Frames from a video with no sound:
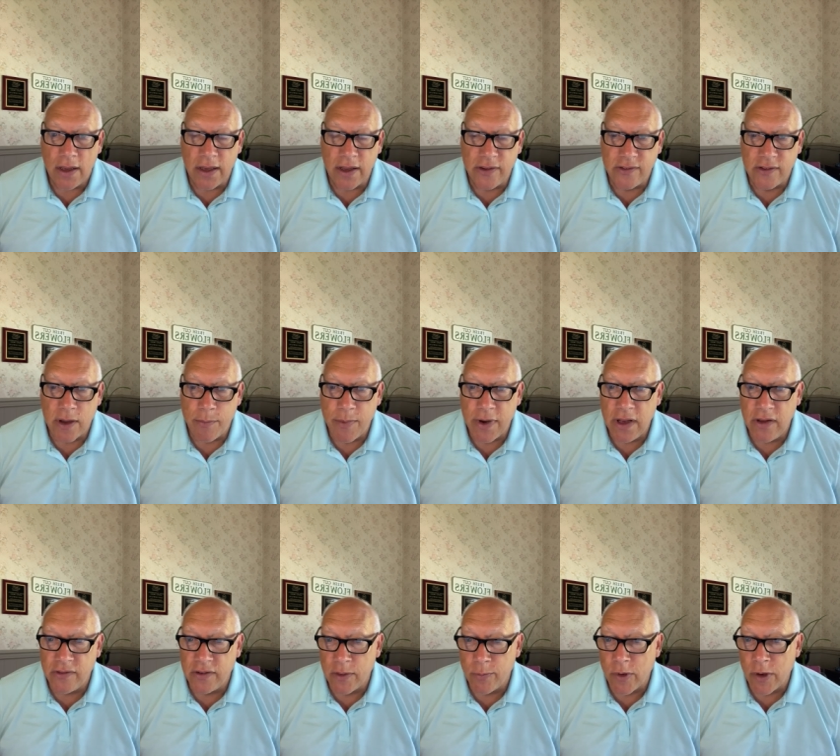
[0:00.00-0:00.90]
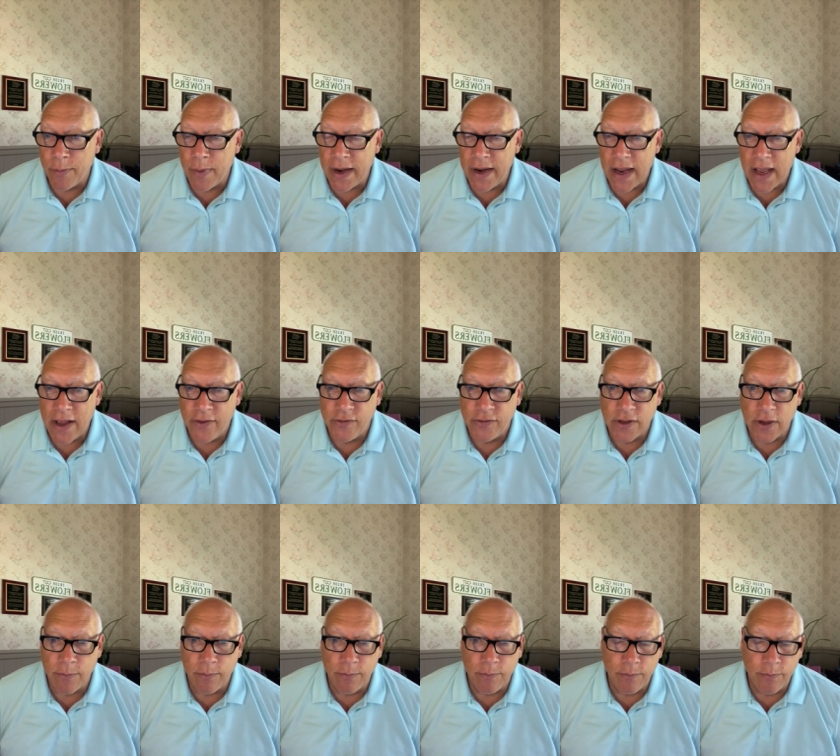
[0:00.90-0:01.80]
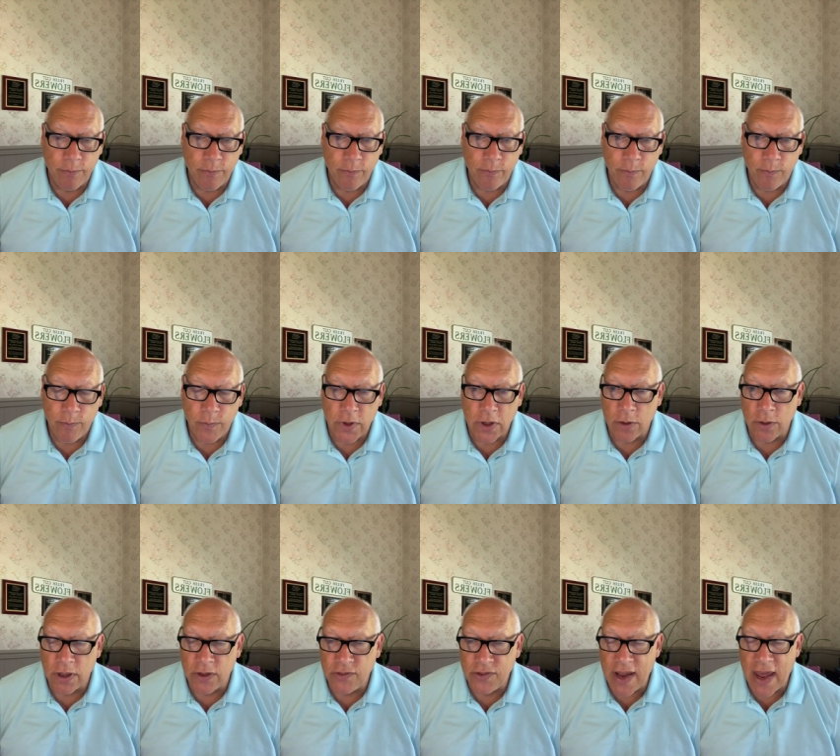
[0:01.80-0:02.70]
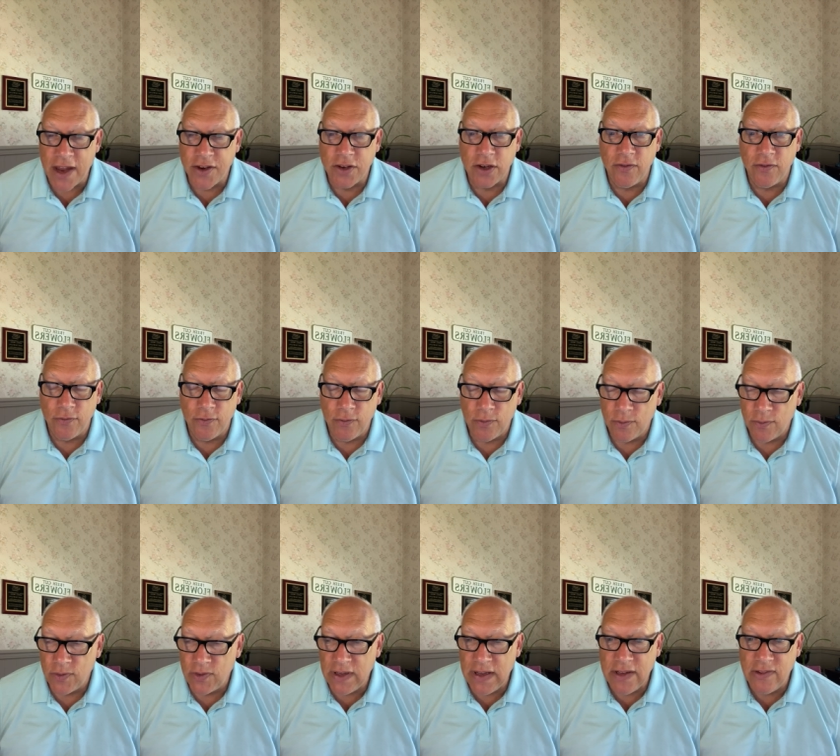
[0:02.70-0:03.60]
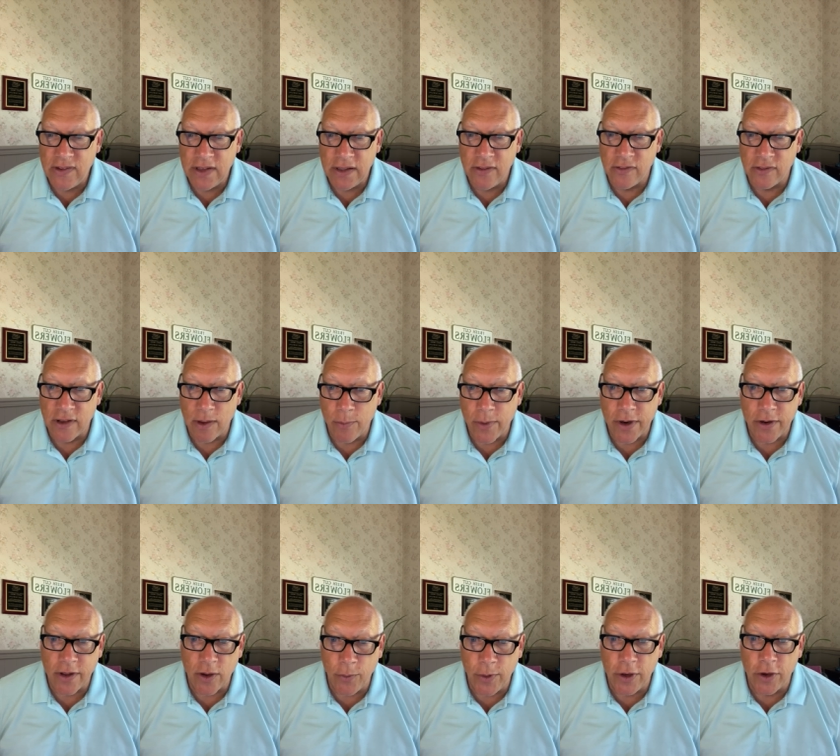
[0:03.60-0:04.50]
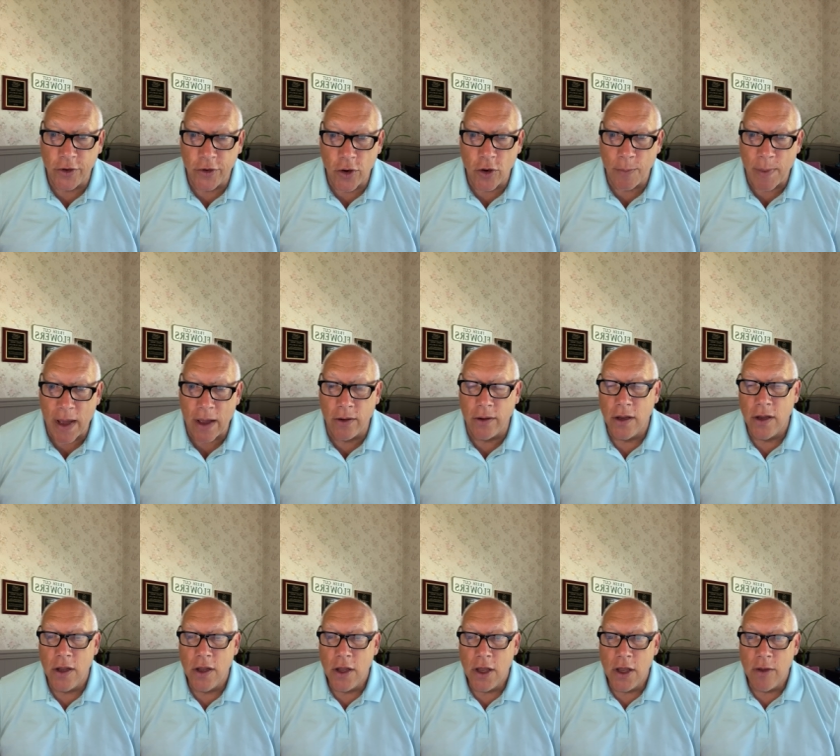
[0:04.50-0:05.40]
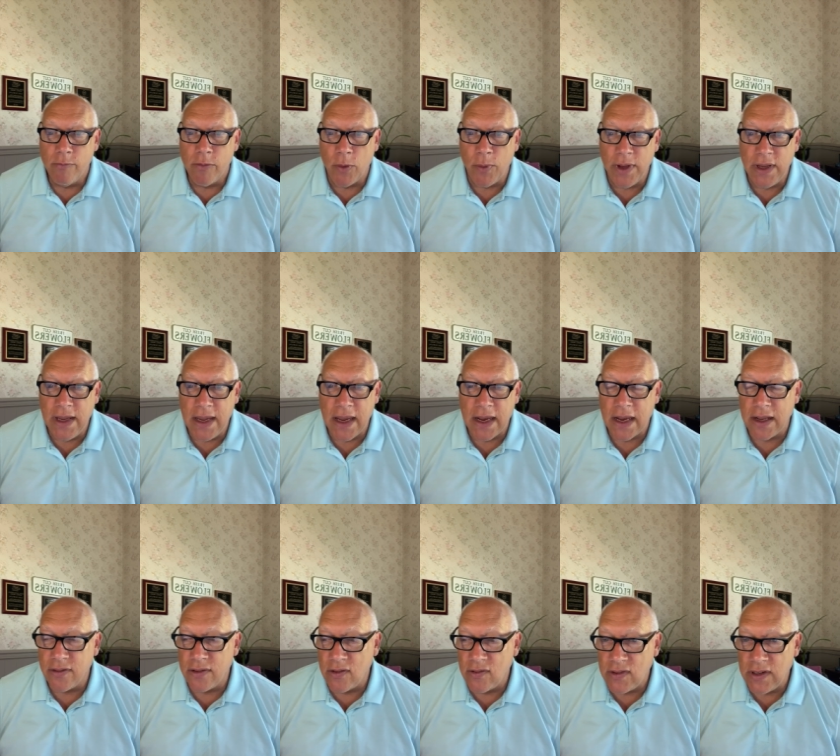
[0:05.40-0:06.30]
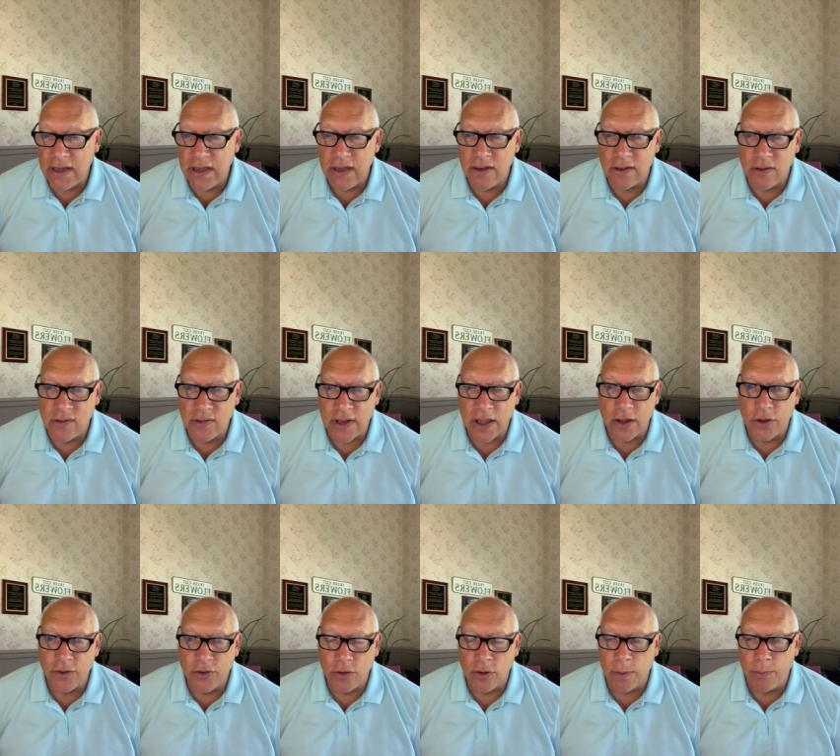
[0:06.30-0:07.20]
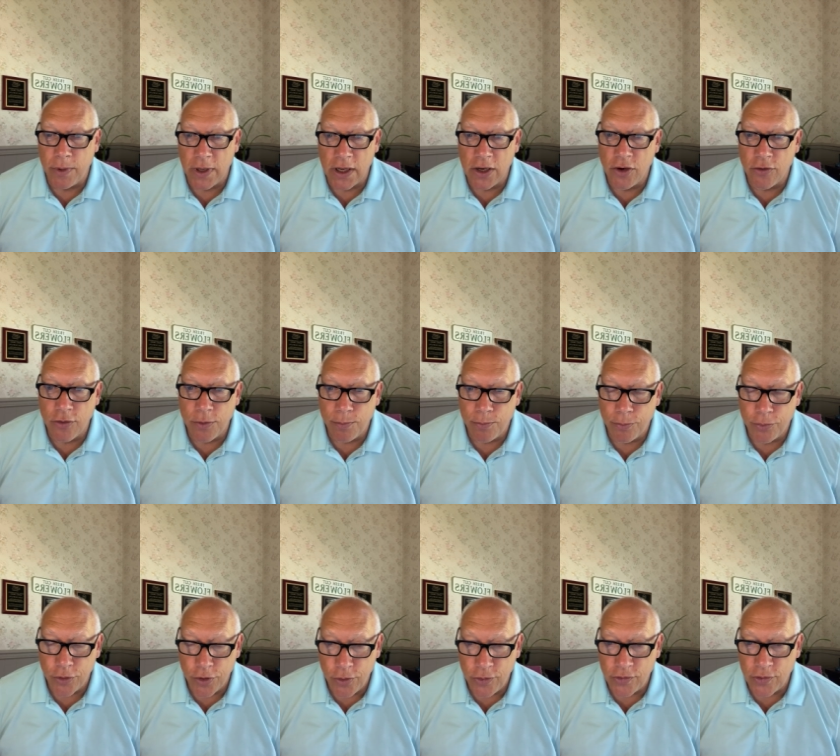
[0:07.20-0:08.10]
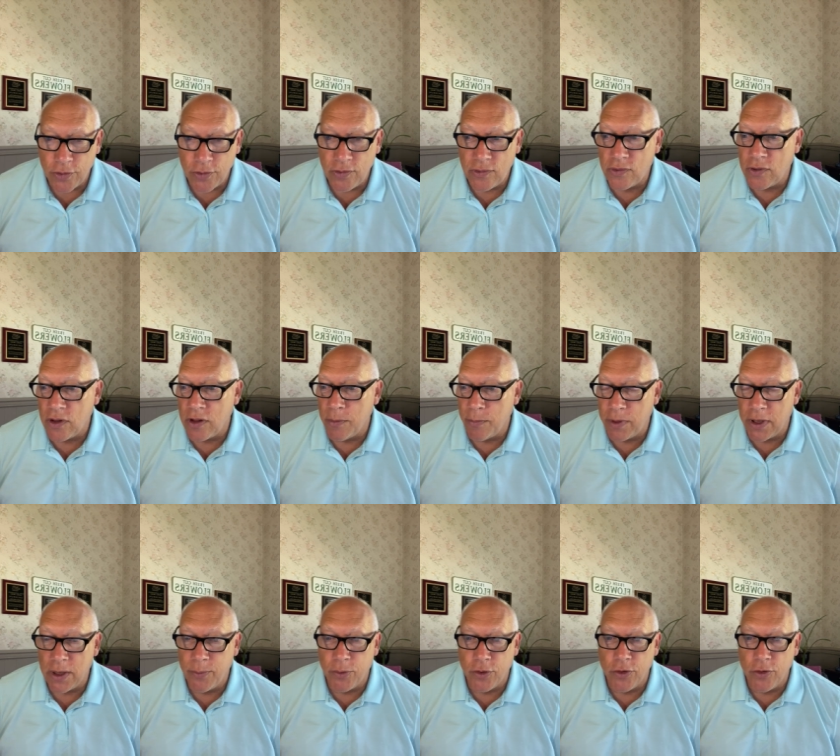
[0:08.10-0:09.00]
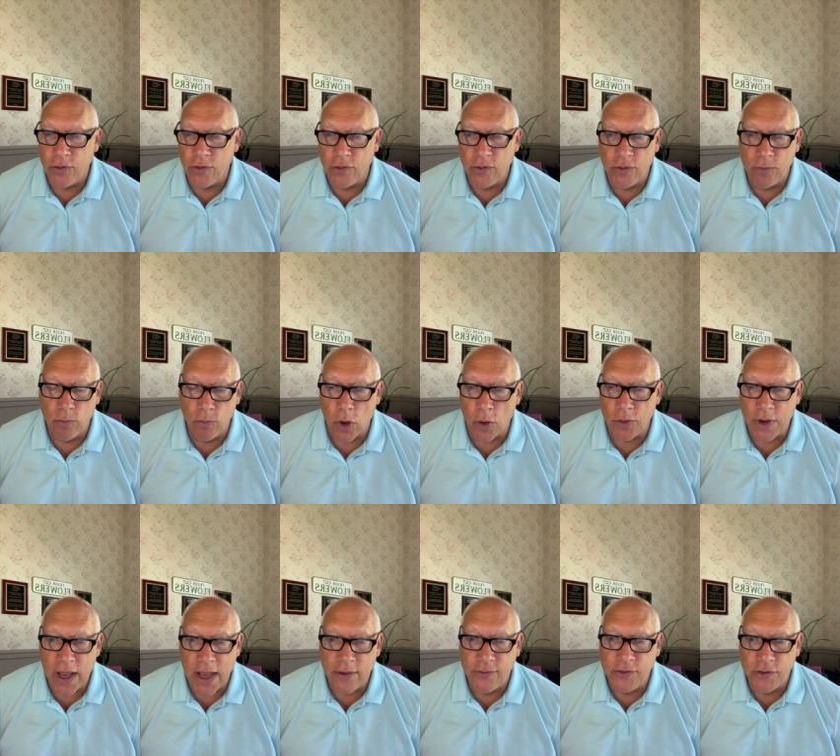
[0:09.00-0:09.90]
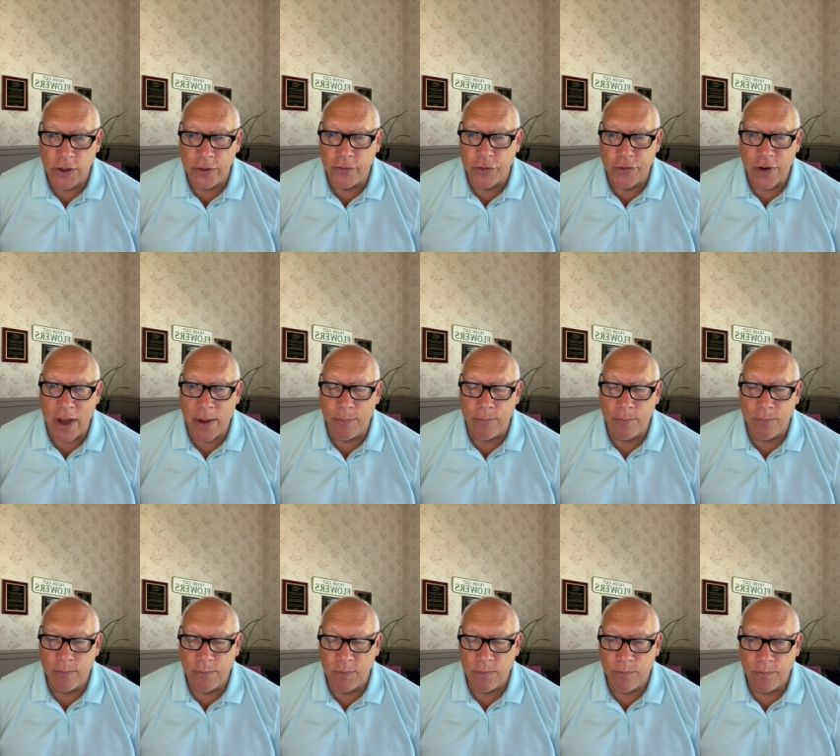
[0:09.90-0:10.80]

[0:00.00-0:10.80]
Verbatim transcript: unless somebody somewhere might have some, you know, a stash of seeds hidden somewhere that we don't know about but we can't get the seed to sell it to the plug producers, so the plug producers won't have silver drop